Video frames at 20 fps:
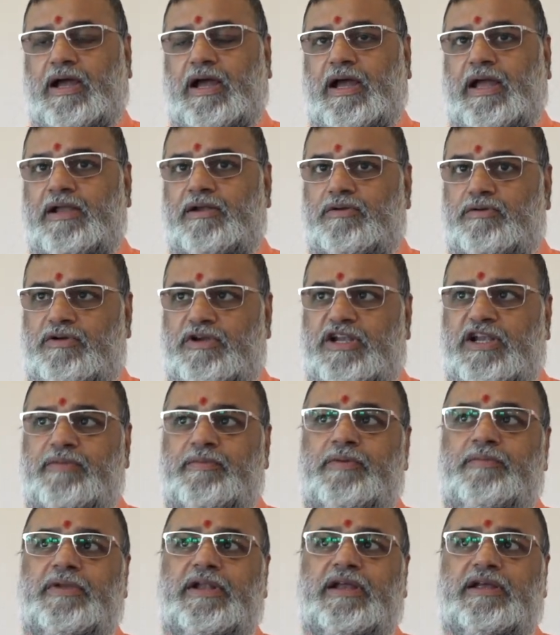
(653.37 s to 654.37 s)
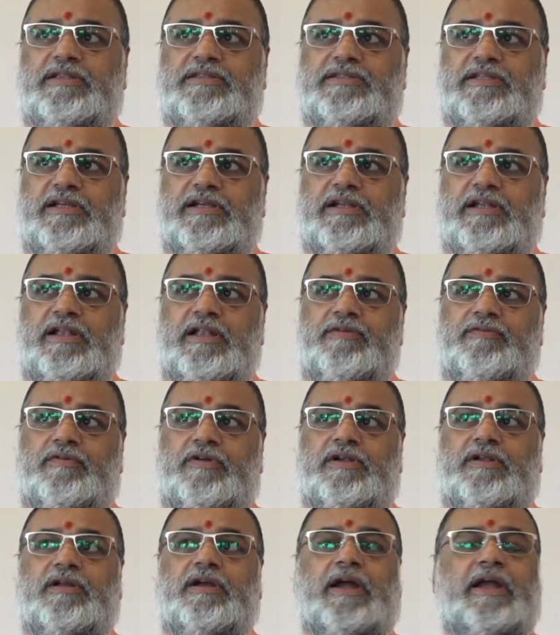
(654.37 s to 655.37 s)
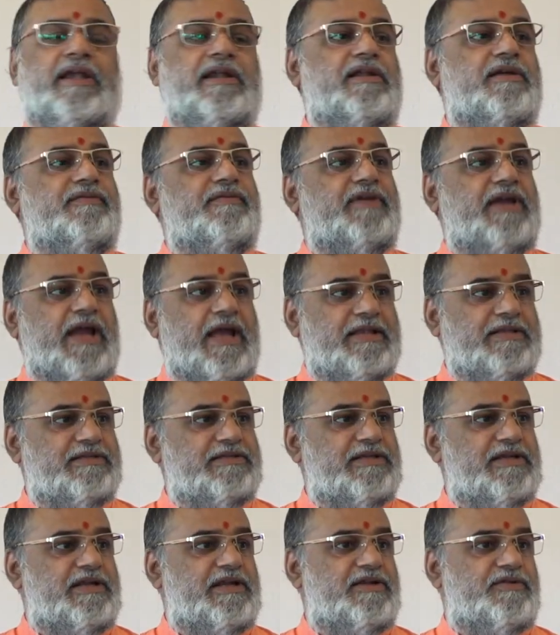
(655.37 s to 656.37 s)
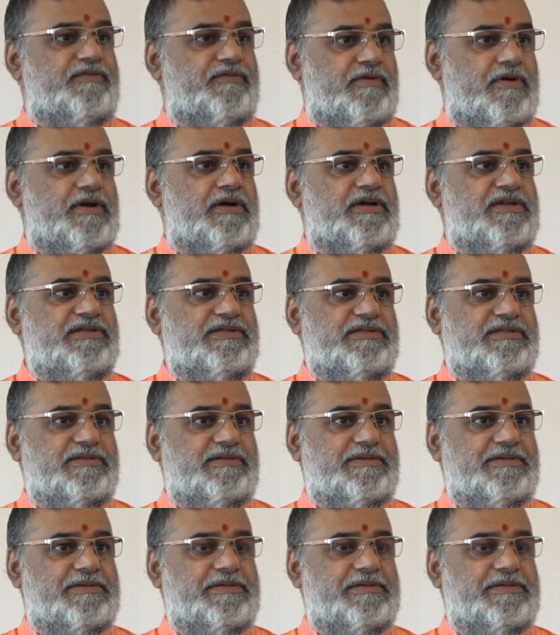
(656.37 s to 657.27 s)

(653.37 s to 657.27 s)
I don't remember exactly what kind of cancer it was,